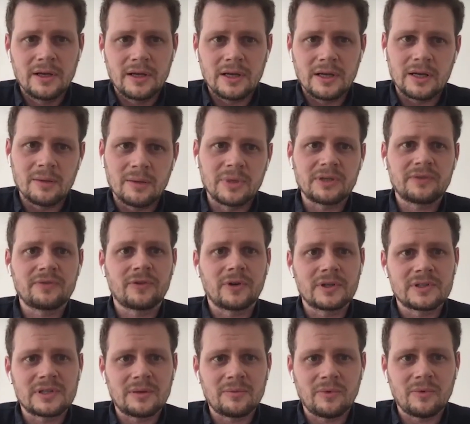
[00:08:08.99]
But for
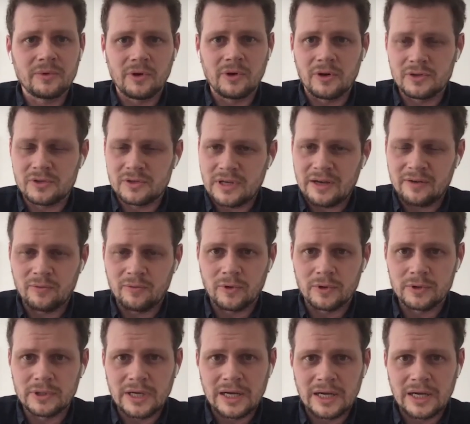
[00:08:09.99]
example, we also have one